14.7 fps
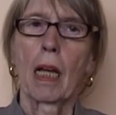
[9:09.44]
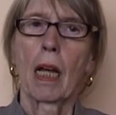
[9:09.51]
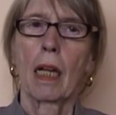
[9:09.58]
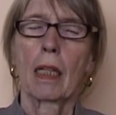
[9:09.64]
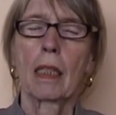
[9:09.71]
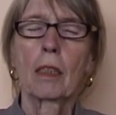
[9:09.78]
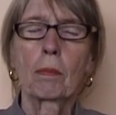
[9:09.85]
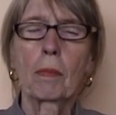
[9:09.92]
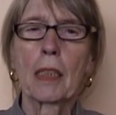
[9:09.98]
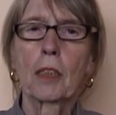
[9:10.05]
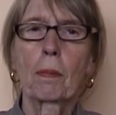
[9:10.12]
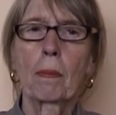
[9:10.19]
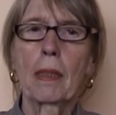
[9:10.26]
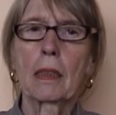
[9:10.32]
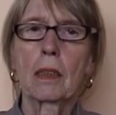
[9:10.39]
let me
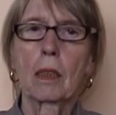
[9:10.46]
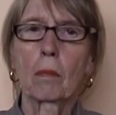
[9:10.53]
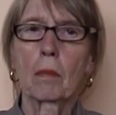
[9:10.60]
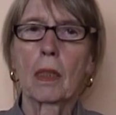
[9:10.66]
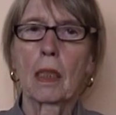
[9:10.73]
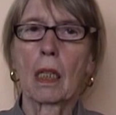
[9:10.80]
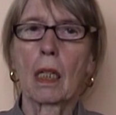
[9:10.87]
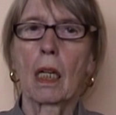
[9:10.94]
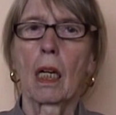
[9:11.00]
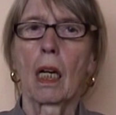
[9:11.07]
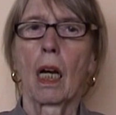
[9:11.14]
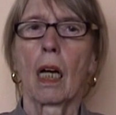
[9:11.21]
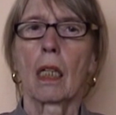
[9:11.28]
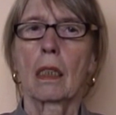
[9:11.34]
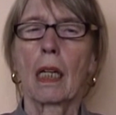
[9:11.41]
explain something.
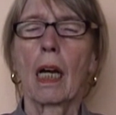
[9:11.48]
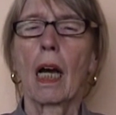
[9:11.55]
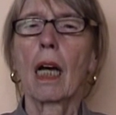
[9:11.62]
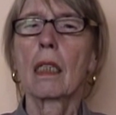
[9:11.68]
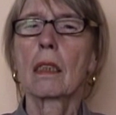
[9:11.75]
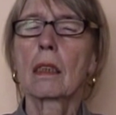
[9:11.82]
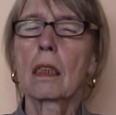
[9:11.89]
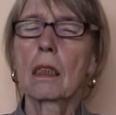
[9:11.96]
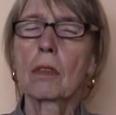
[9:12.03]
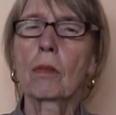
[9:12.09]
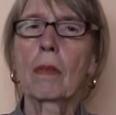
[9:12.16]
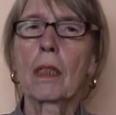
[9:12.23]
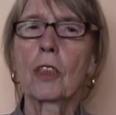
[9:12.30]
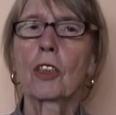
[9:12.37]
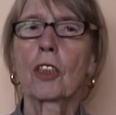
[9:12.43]
There are
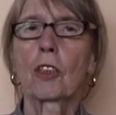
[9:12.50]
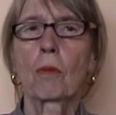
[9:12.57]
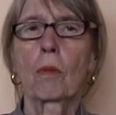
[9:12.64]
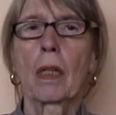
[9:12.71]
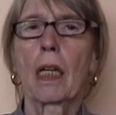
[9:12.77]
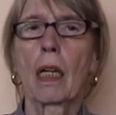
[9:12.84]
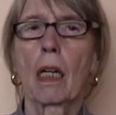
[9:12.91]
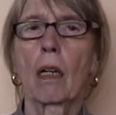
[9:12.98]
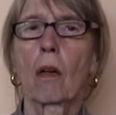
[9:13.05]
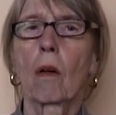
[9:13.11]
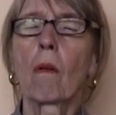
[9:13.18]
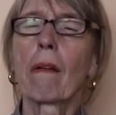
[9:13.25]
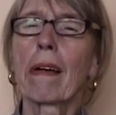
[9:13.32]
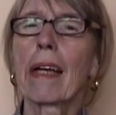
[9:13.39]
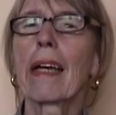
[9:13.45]
situations where
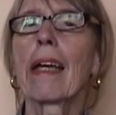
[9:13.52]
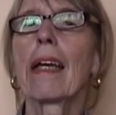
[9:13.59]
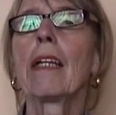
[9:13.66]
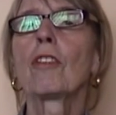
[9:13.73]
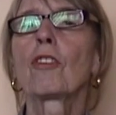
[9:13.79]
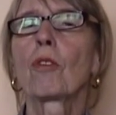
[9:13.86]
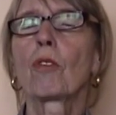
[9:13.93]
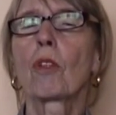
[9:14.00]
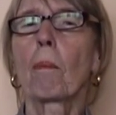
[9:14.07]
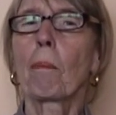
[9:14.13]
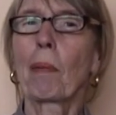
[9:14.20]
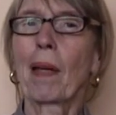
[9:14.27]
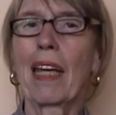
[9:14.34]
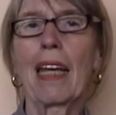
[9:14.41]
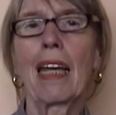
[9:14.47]
going into the
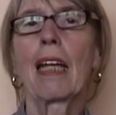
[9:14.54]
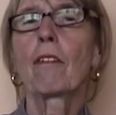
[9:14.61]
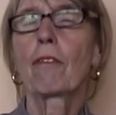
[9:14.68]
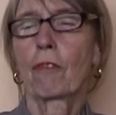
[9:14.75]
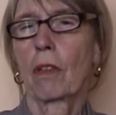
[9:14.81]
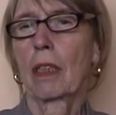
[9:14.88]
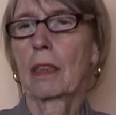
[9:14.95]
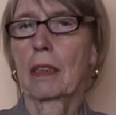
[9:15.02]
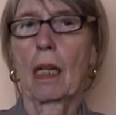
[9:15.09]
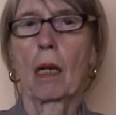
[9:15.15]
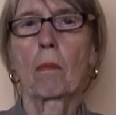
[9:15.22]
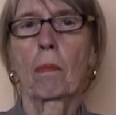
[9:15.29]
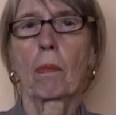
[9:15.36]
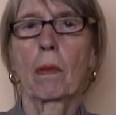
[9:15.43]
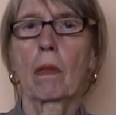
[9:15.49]
pain, for
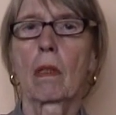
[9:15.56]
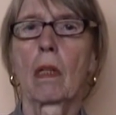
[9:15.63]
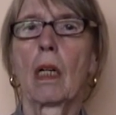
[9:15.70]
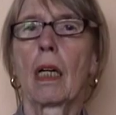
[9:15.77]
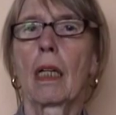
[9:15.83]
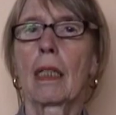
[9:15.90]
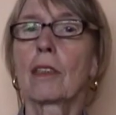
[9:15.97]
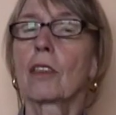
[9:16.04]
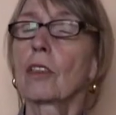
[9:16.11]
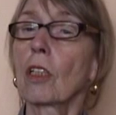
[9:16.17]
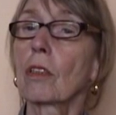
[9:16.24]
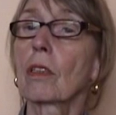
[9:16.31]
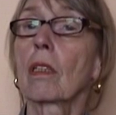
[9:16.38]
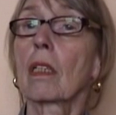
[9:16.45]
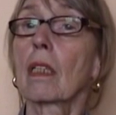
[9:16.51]
example, is
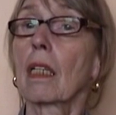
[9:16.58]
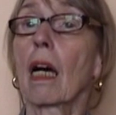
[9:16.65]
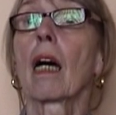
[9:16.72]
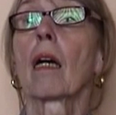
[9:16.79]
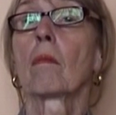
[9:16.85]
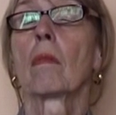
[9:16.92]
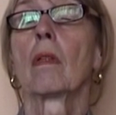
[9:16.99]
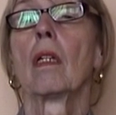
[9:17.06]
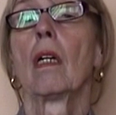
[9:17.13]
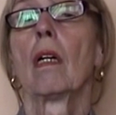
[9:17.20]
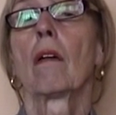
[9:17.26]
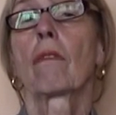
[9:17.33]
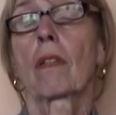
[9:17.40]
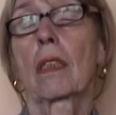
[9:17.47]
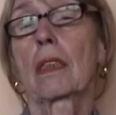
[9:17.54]
not the time.
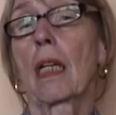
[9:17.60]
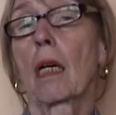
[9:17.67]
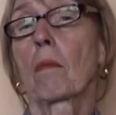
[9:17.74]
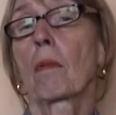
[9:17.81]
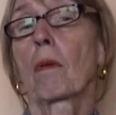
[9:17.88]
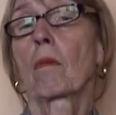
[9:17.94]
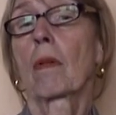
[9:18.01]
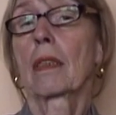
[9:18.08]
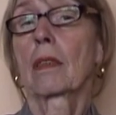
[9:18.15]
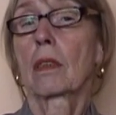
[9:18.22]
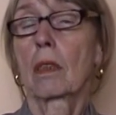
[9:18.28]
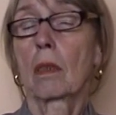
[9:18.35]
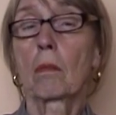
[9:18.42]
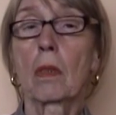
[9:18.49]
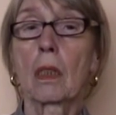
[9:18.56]
For example, when
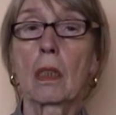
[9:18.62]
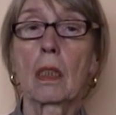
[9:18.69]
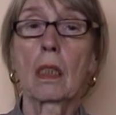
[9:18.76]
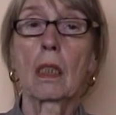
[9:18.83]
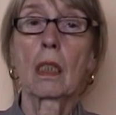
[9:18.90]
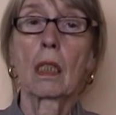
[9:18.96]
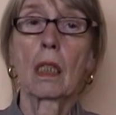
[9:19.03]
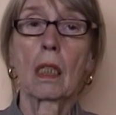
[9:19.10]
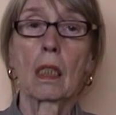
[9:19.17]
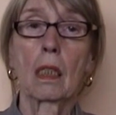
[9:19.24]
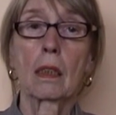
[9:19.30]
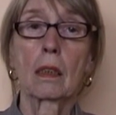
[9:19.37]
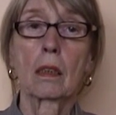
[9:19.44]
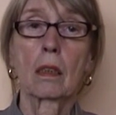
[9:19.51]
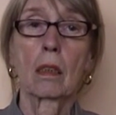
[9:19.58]
somebody
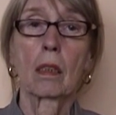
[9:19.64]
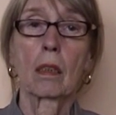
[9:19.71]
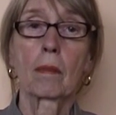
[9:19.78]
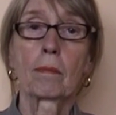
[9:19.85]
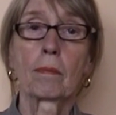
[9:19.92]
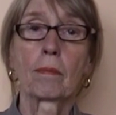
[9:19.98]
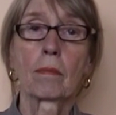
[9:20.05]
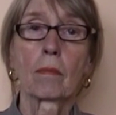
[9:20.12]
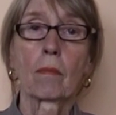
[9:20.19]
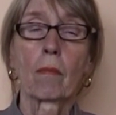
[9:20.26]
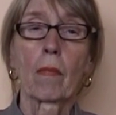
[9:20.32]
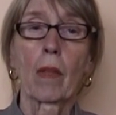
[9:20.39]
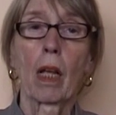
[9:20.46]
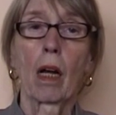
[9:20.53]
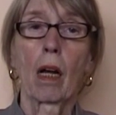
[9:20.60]
is
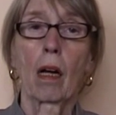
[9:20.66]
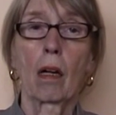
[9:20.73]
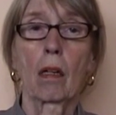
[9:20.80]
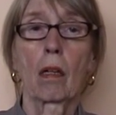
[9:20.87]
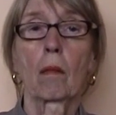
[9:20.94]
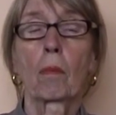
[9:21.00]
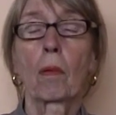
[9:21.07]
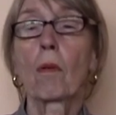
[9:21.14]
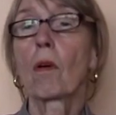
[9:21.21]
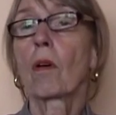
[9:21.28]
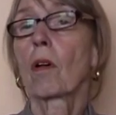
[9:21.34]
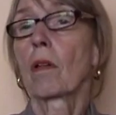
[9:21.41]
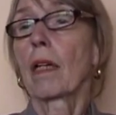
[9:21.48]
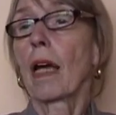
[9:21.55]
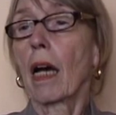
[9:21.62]

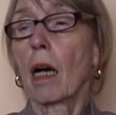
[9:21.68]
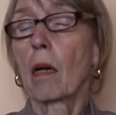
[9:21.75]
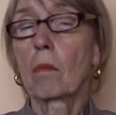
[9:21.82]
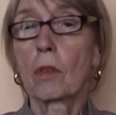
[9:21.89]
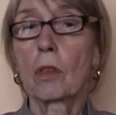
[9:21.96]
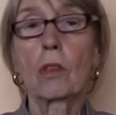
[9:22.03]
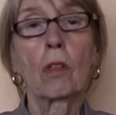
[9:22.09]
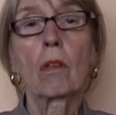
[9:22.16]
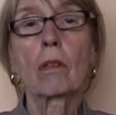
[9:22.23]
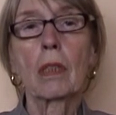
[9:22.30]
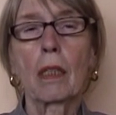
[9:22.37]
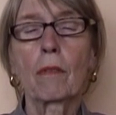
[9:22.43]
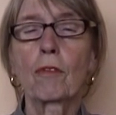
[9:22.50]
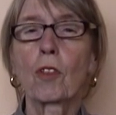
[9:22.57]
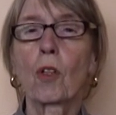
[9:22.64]
broken arm, you don't
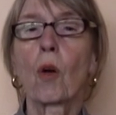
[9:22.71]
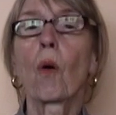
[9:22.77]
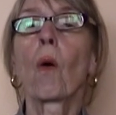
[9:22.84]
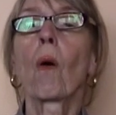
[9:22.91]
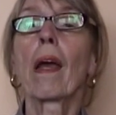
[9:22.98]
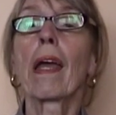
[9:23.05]
have to go